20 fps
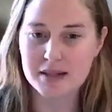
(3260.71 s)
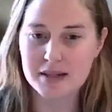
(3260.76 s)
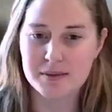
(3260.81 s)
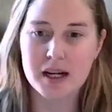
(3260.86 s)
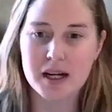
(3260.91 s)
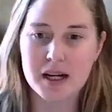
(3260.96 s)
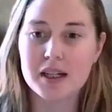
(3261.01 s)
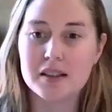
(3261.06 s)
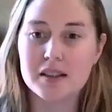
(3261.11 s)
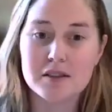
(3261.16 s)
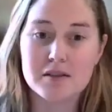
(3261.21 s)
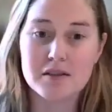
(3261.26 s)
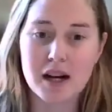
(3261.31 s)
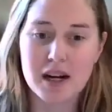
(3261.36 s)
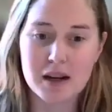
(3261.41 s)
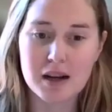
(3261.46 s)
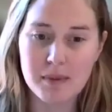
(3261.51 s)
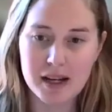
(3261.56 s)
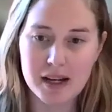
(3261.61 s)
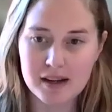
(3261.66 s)
I'm not going to
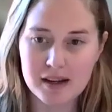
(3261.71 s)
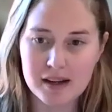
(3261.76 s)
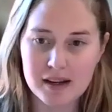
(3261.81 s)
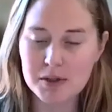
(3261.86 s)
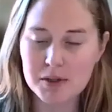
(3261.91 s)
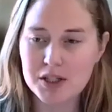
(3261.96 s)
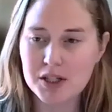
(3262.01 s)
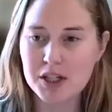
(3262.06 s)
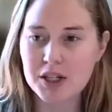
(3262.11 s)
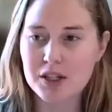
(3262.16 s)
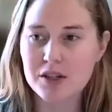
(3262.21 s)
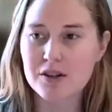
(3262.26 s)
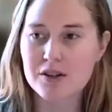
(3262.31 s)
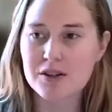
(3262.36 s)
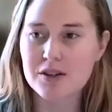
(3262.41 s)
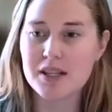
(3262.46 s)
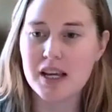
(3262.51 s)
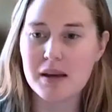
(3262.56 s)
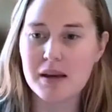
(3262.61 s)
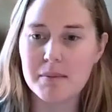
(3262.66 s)
recommend any particular
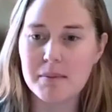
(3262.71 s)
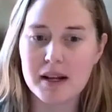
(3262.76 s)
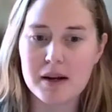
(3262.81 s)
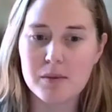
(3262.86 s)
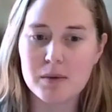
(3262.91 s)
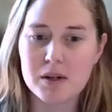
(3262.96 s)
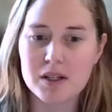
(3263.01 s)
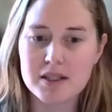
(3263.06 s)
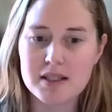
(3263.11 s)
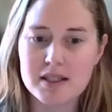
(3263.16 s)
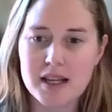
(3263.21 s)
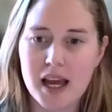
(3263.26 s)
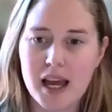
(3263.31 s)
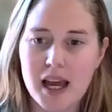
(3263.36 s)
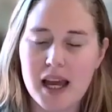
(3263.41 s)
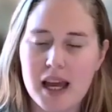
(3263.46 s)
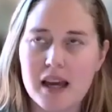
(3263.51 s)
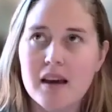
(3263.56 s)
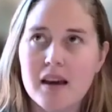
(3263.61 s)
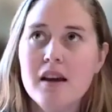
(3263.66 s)
state, but I will
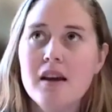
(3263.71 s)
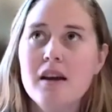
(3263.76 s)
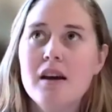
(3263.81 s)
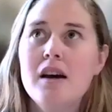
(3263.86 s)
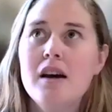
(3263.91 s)
say